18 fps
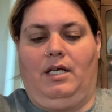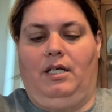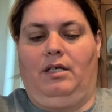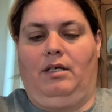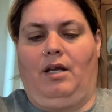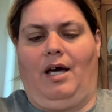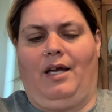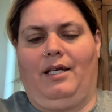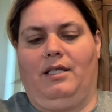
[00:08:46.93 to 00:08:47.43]

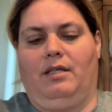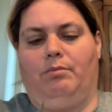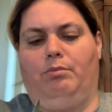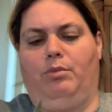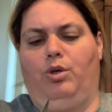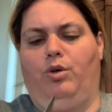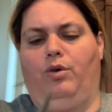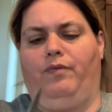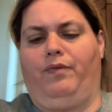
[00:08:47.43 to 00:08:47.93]
Not in the
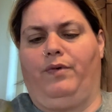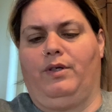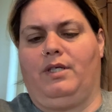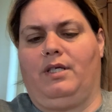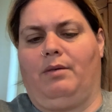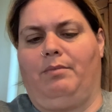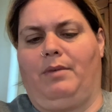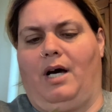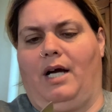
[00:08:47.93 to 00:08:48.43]
mood for
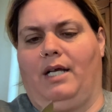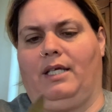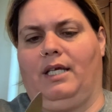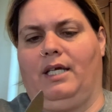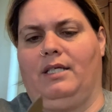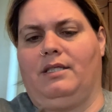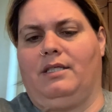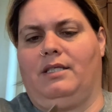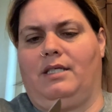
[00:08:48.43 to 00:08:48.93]
some
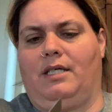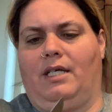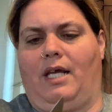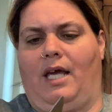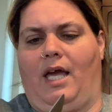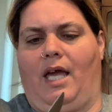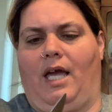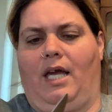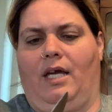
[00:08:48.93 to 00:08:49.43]
onions
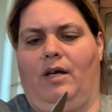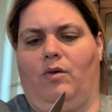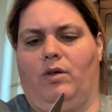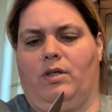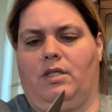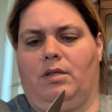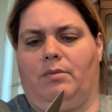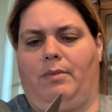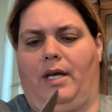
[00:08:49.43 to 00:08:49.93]
today or
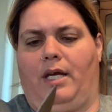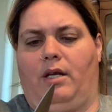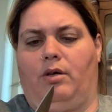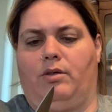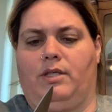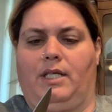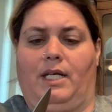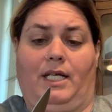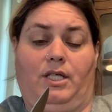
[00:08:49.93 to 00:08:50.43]

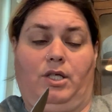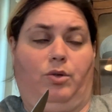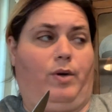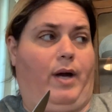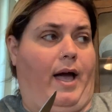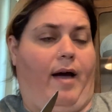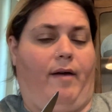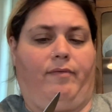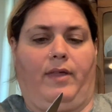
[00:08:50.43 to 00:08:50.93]
tomatoes, and I do
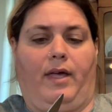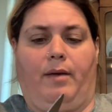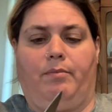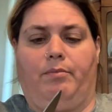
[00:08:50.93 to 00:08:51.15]
have them,